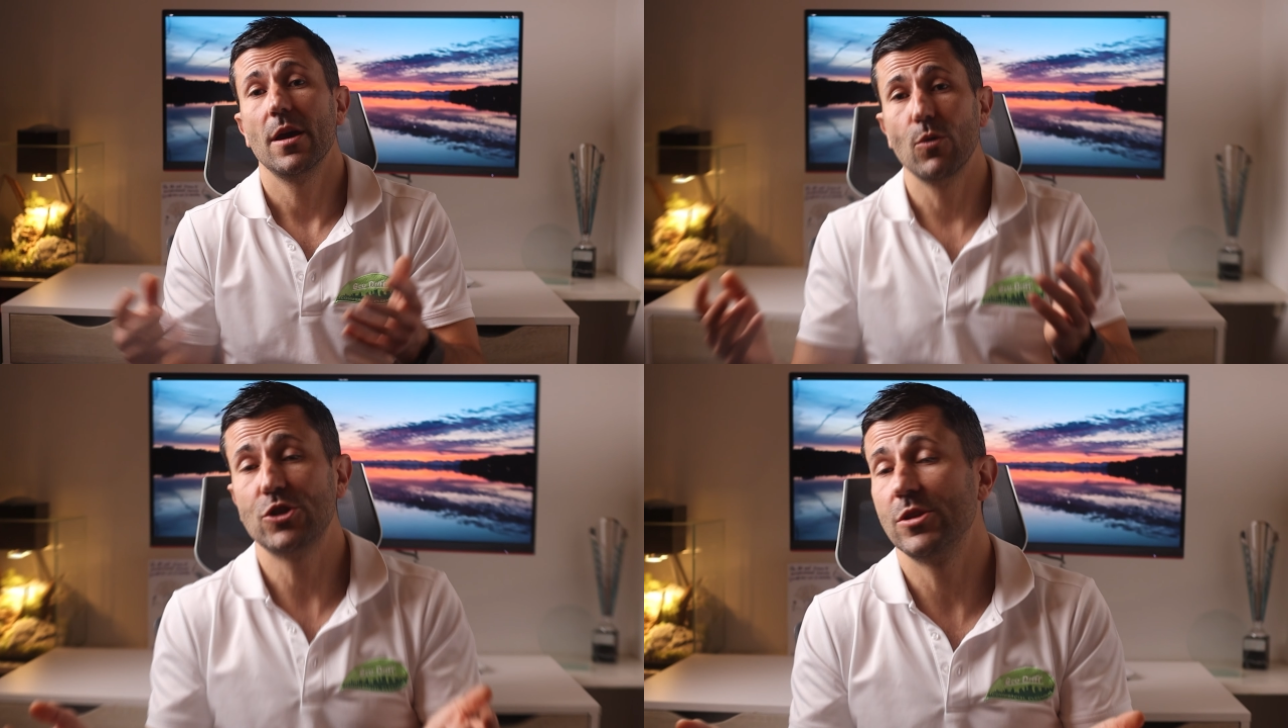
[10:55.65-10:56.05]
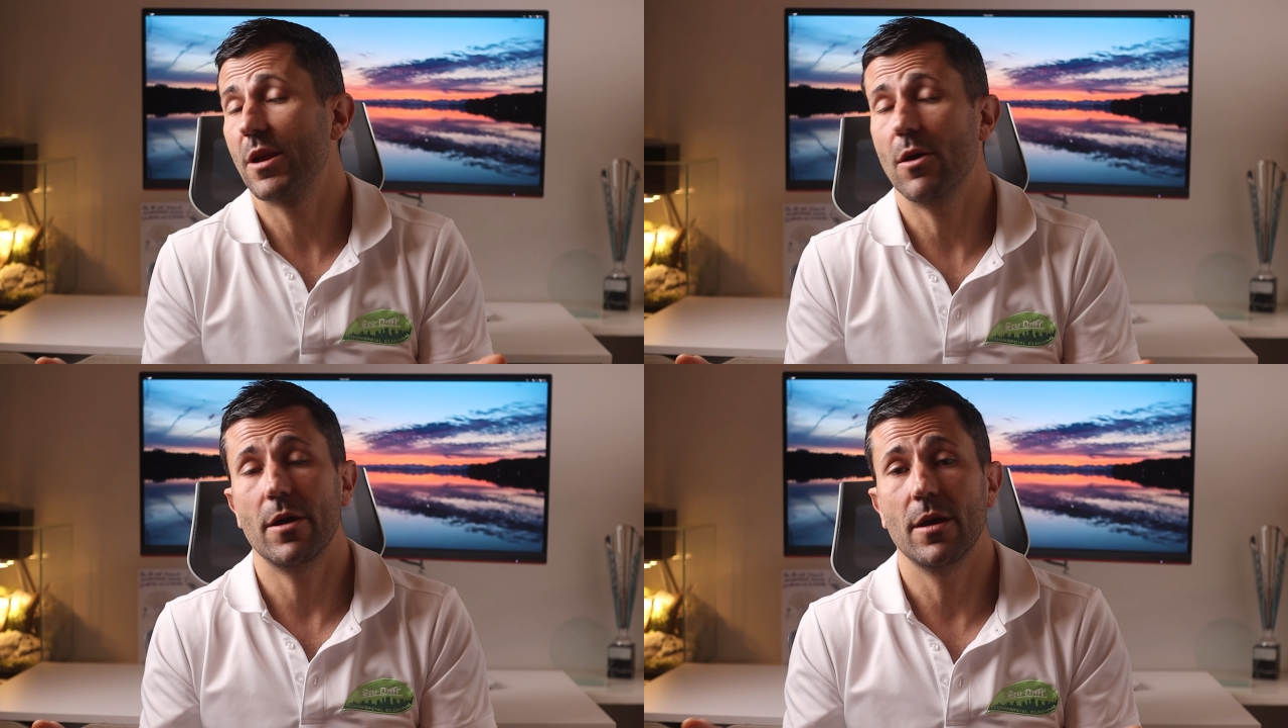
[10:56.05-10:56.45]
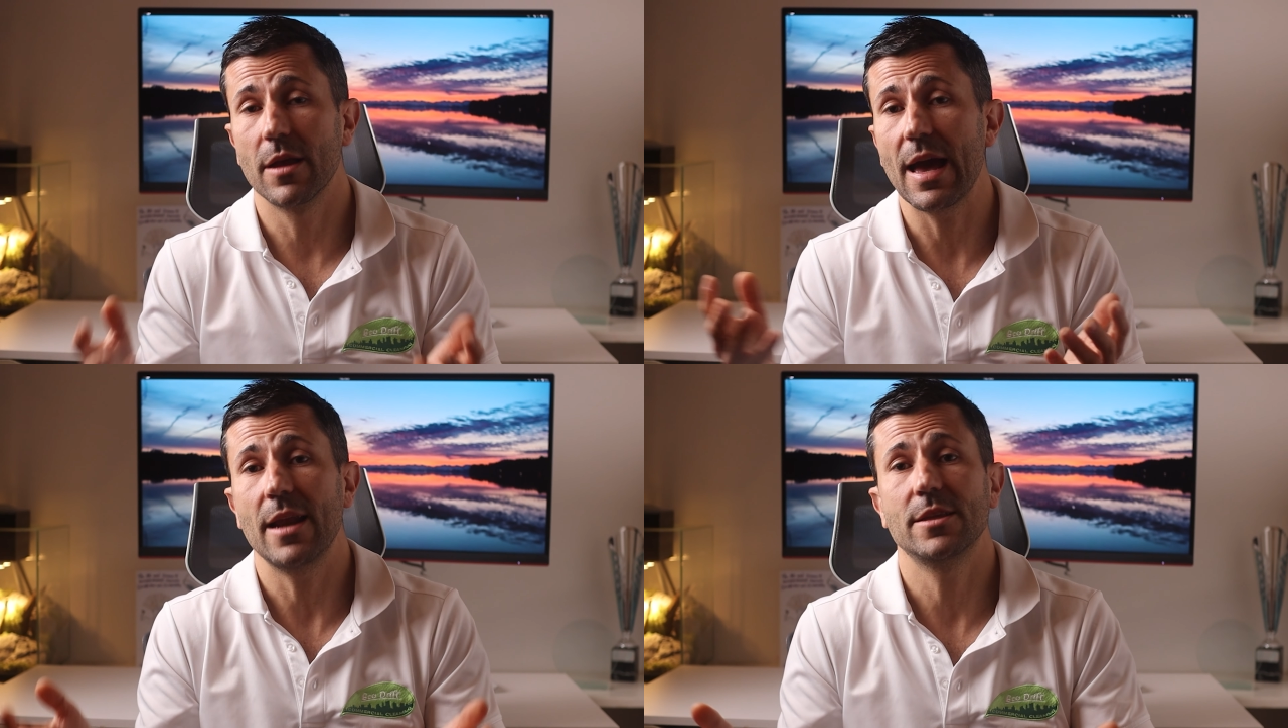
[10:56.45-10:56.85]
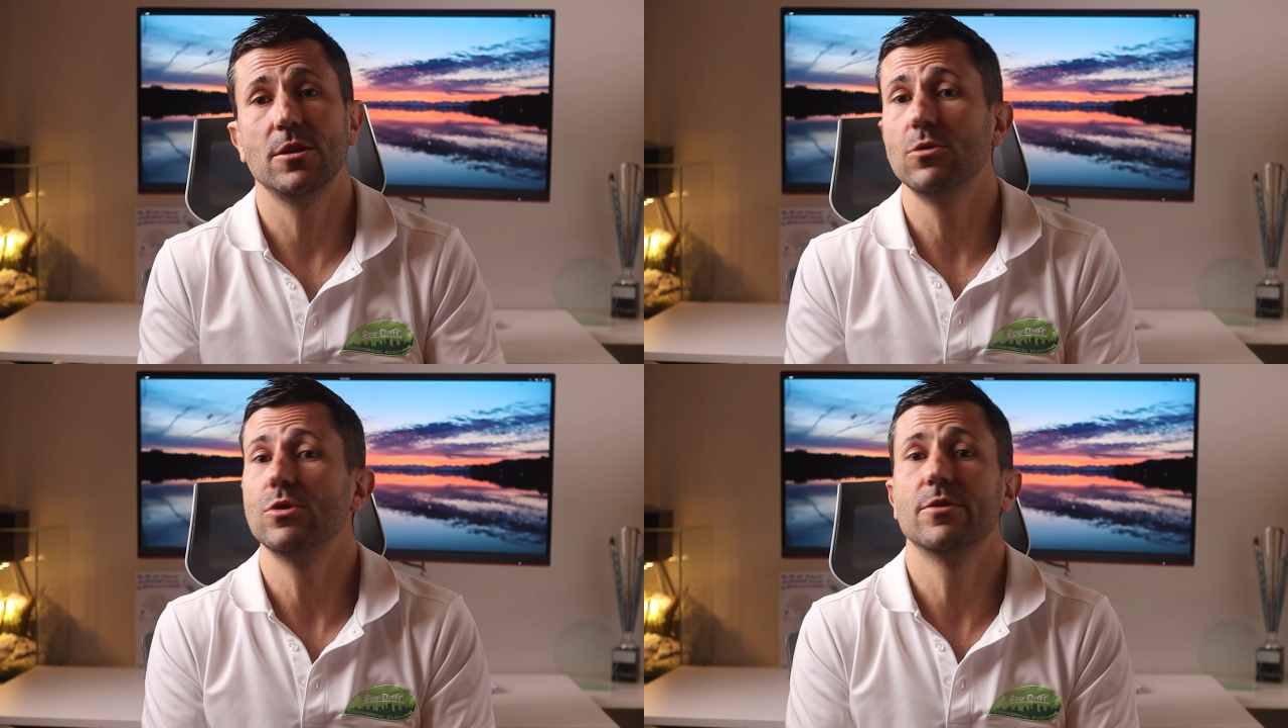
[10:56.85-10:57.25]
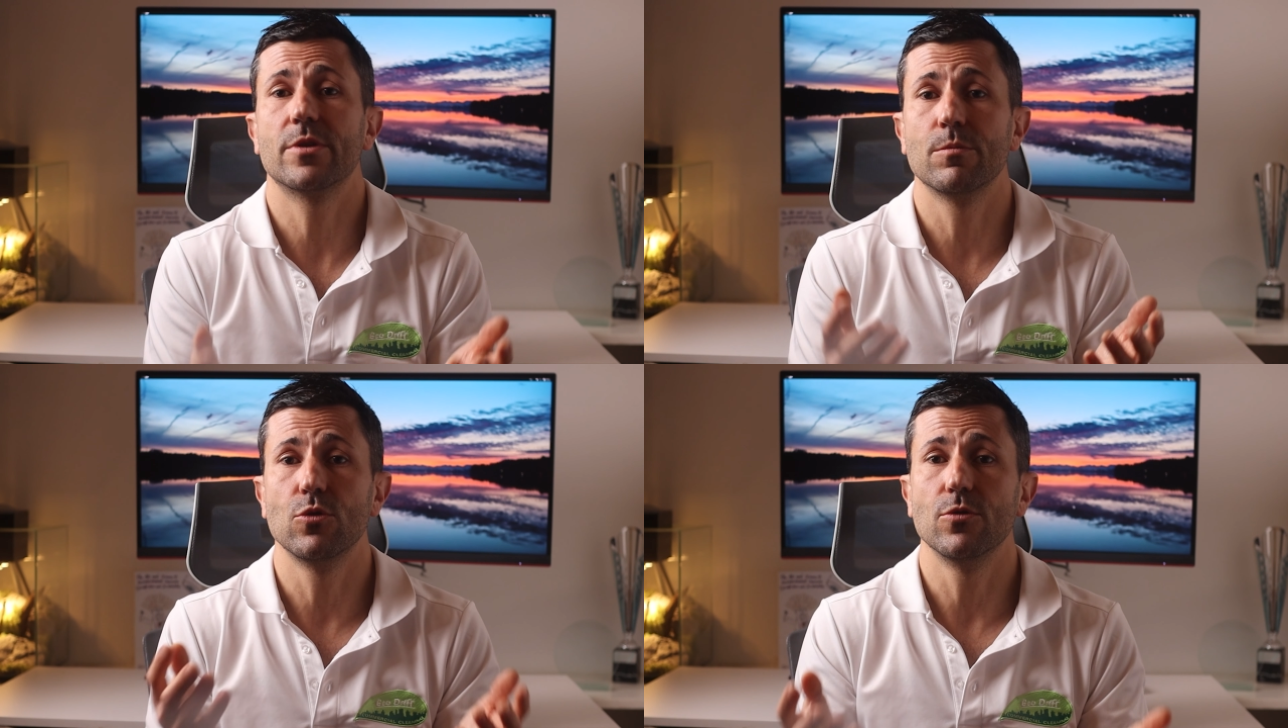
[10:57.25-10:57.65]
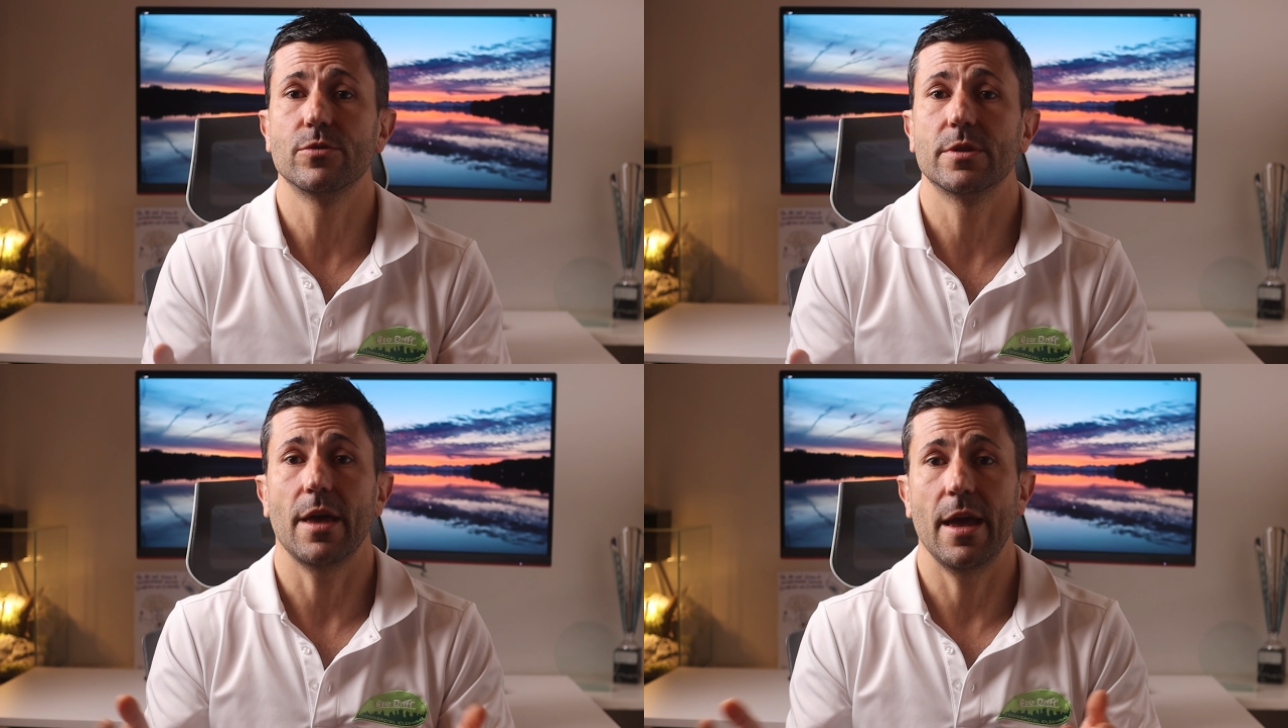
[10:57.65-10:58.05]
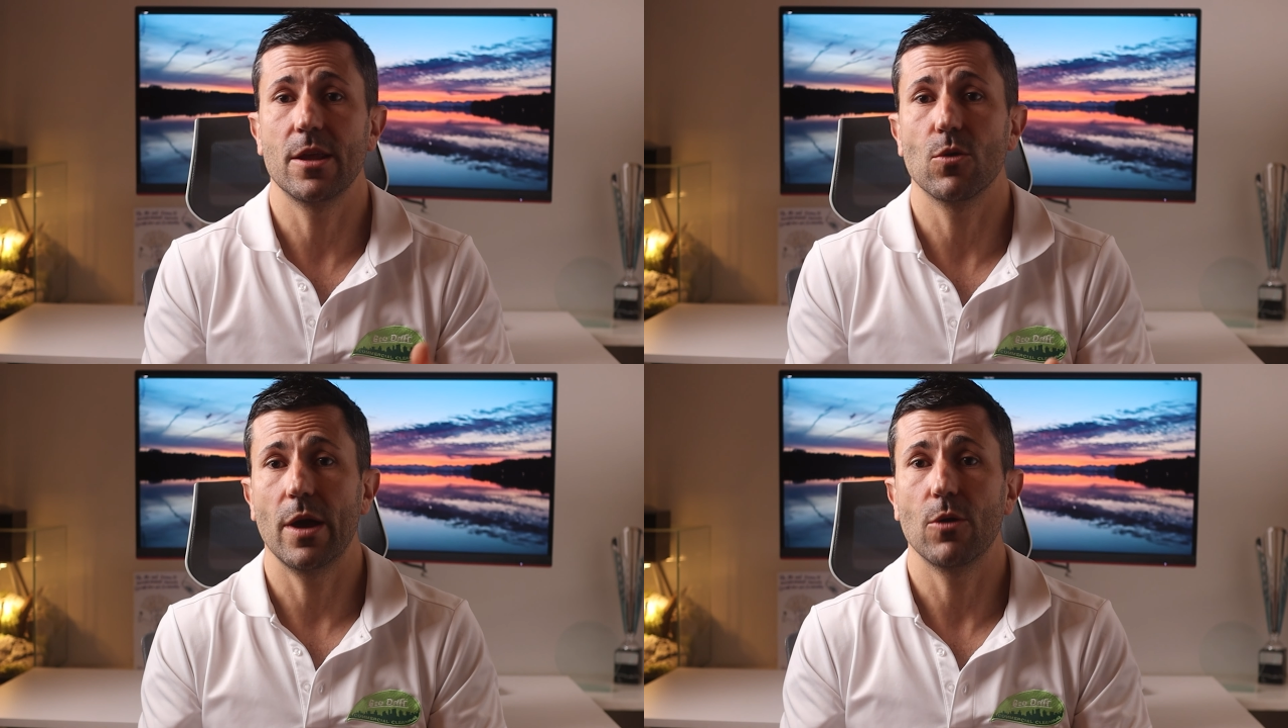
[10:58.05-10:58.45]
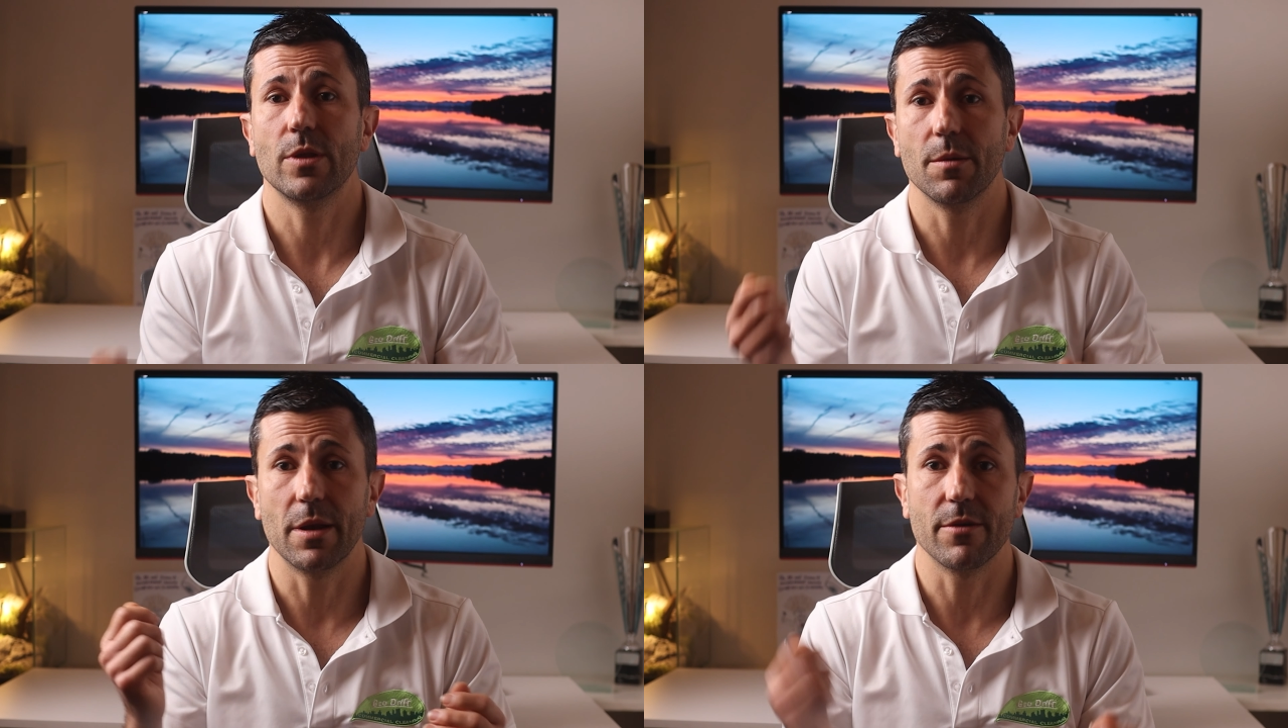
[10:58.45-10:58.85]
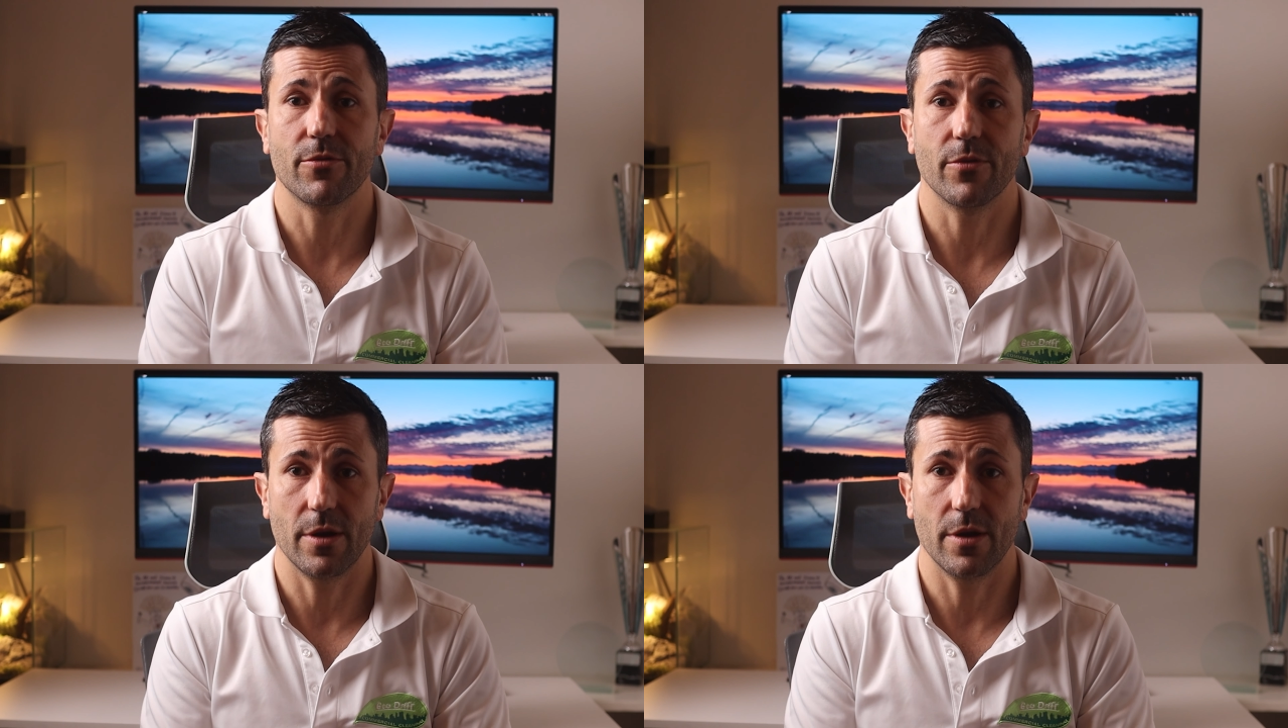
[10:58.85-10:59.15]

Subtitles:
which in reality you would have removed anyway with a bit of